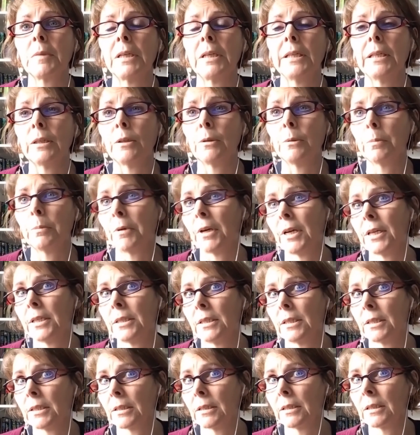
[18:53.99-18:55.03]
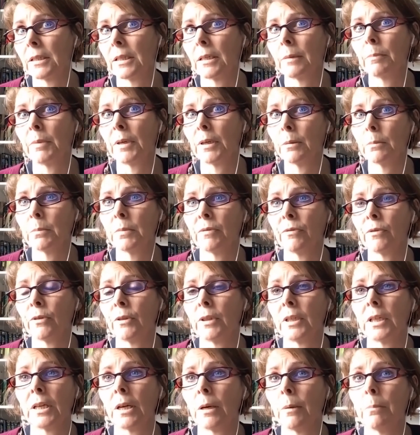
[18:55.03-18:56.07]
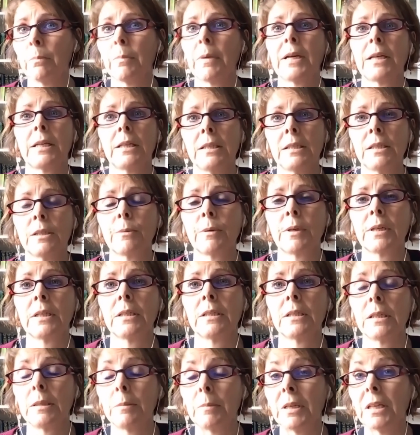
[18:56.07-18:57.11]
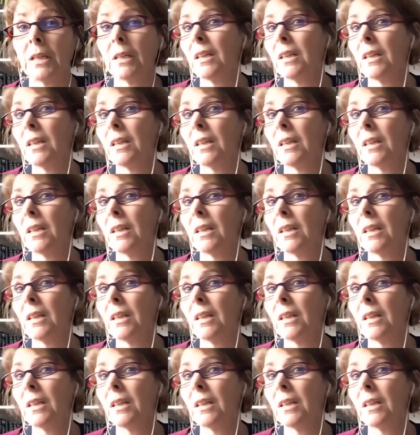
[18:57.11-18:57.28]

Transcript: clinical practice under their belt before they come back into academia.